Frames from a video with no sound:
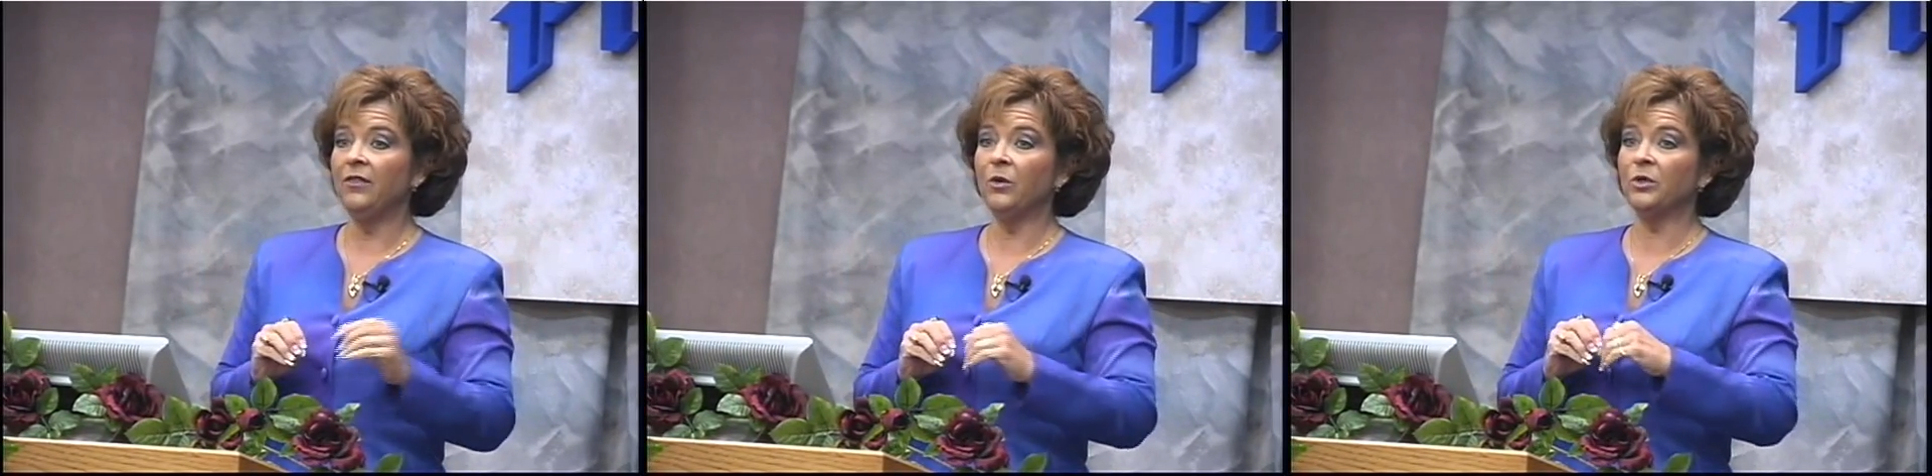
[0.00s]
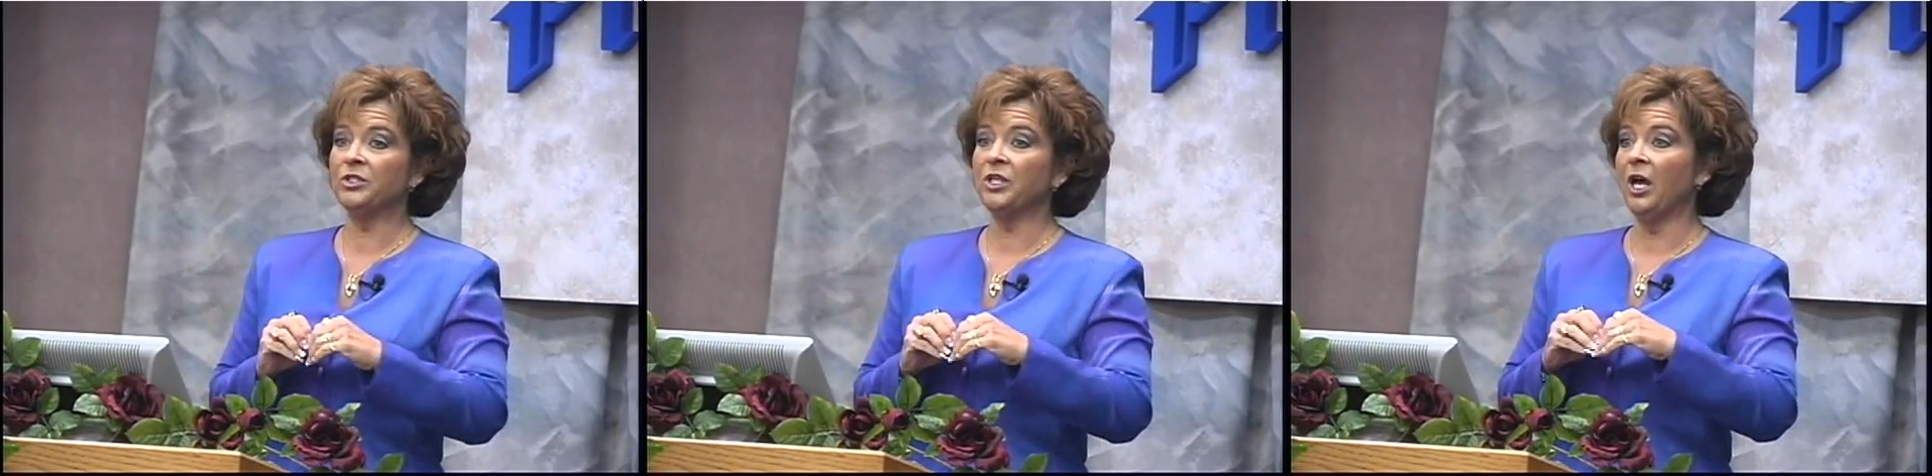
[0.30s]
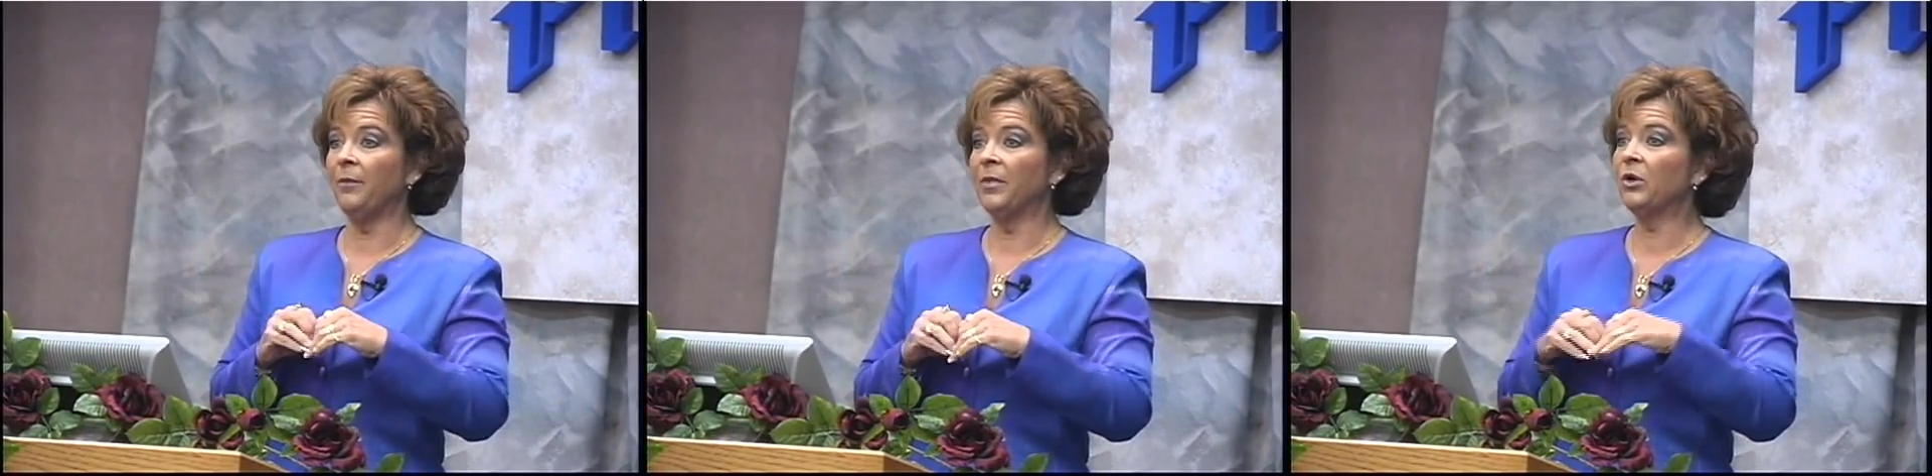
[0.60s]
there were
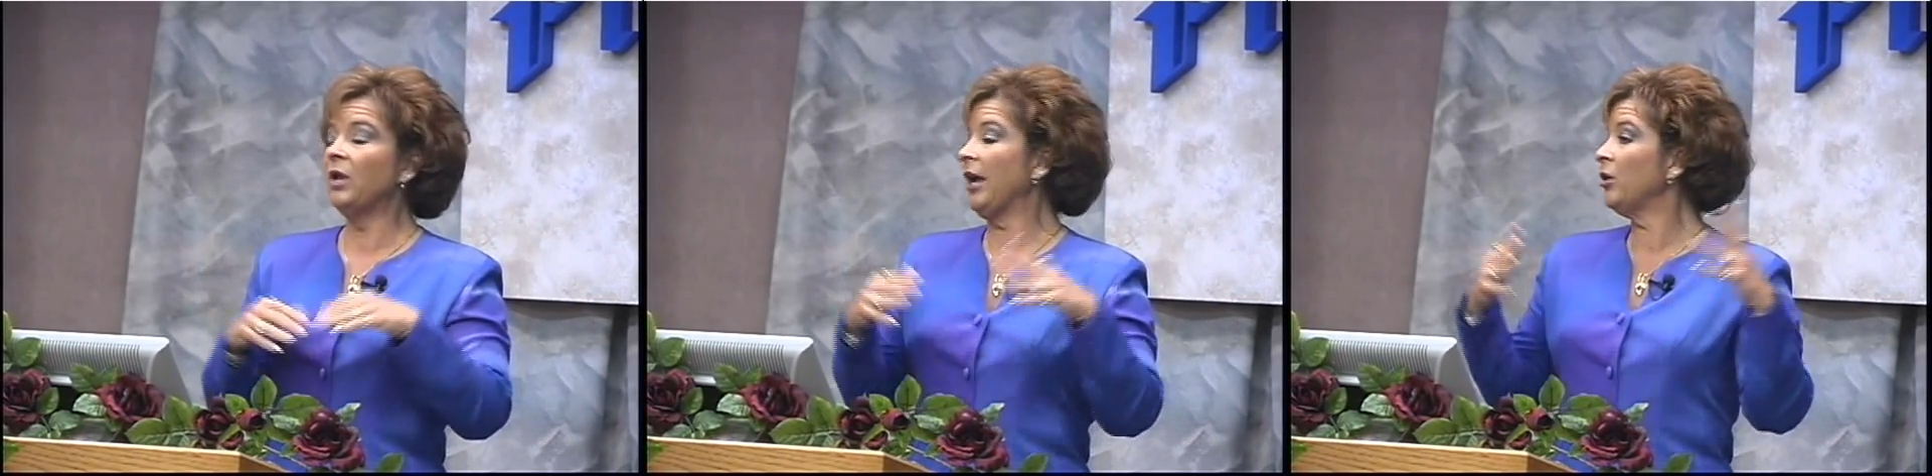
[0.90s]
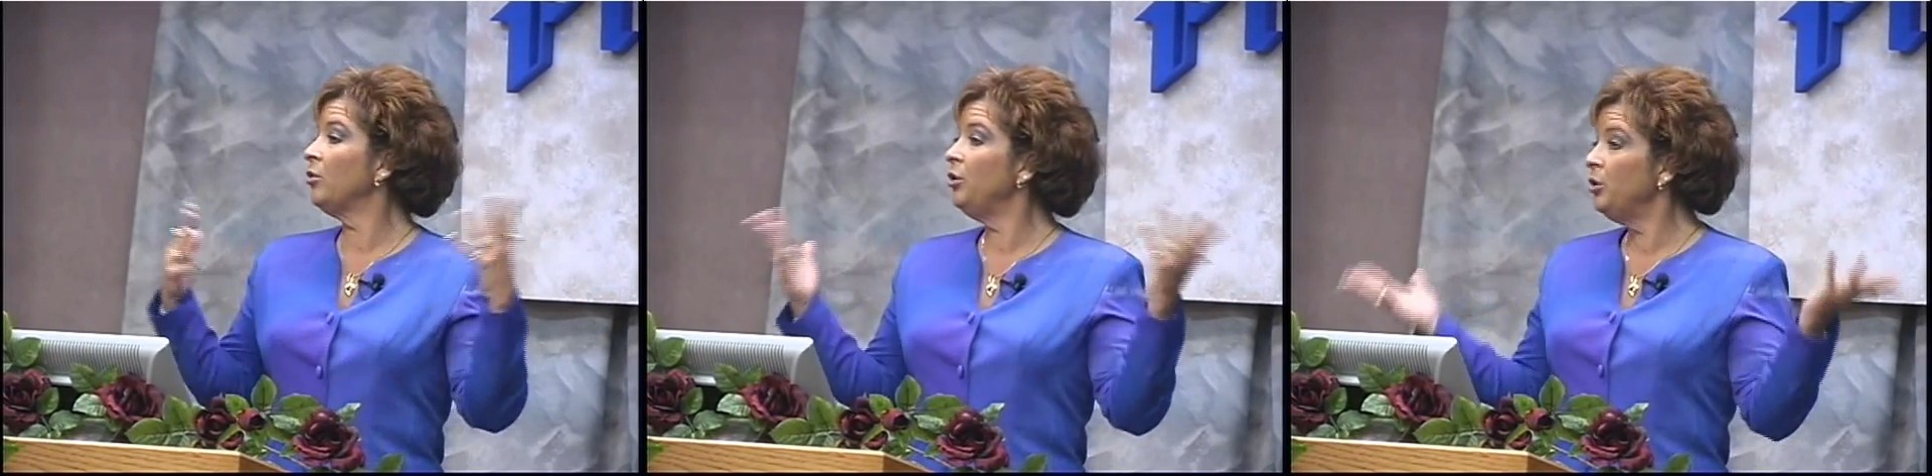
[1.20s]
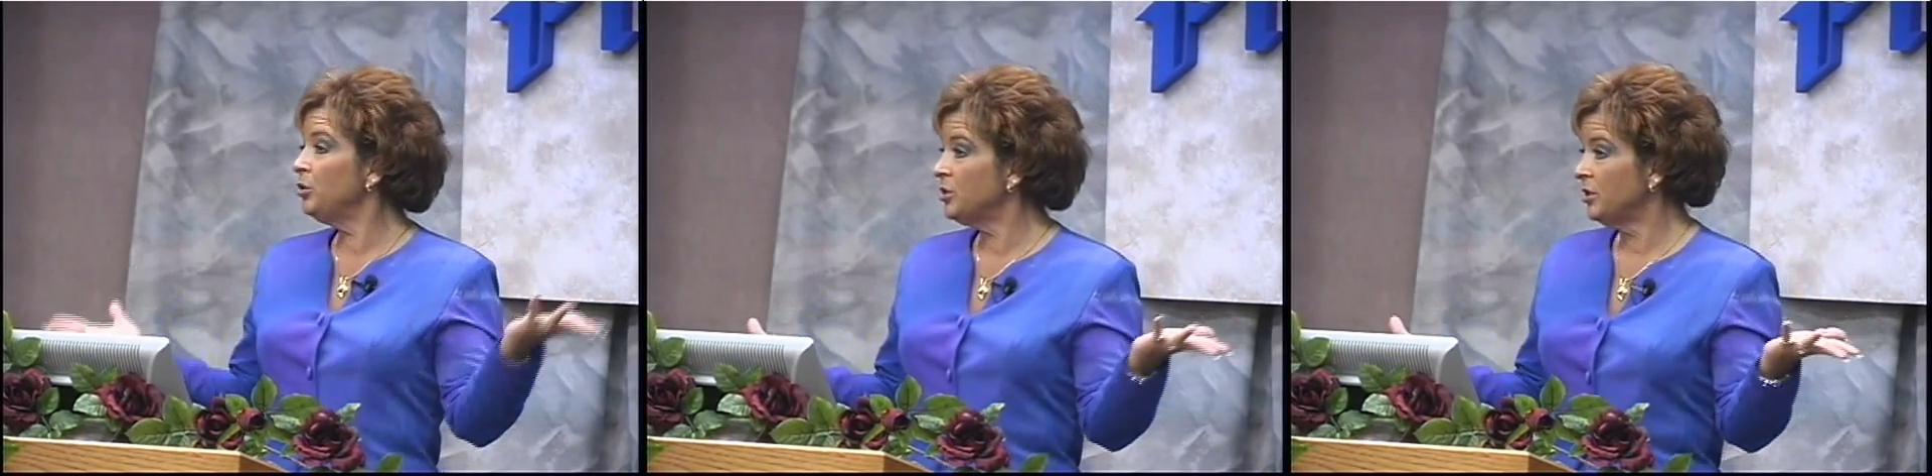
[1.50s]
some like
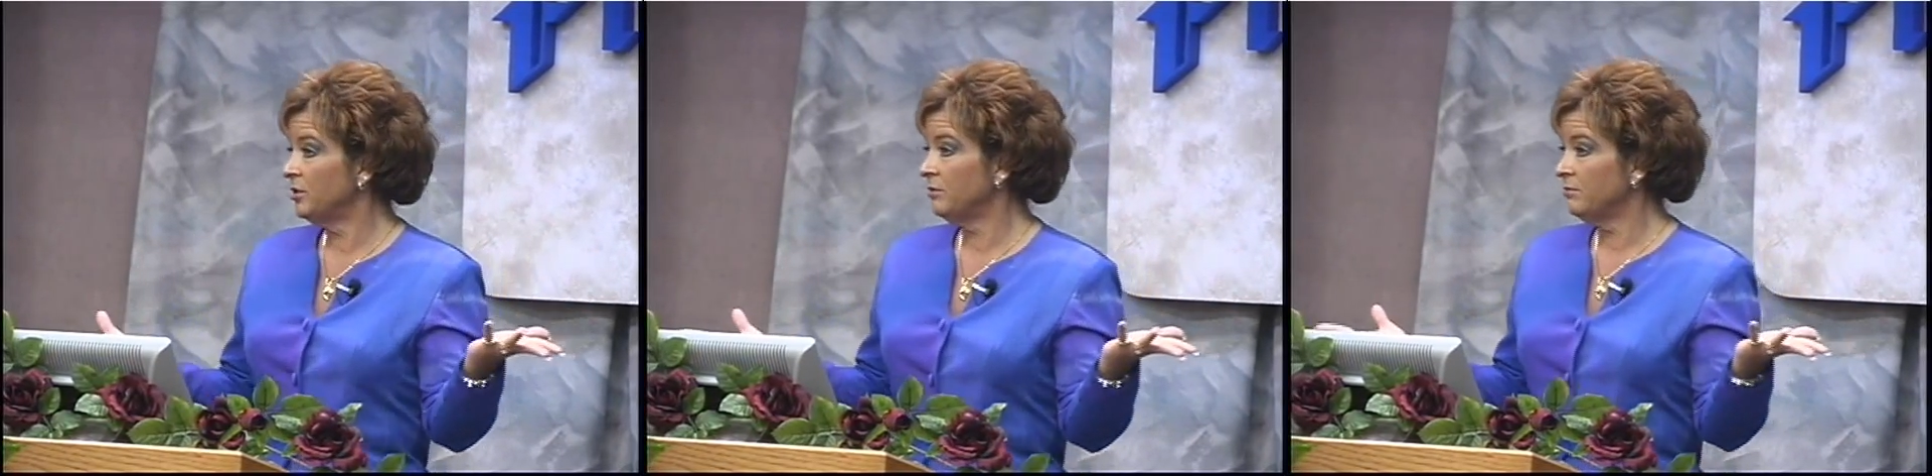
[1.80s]
cruise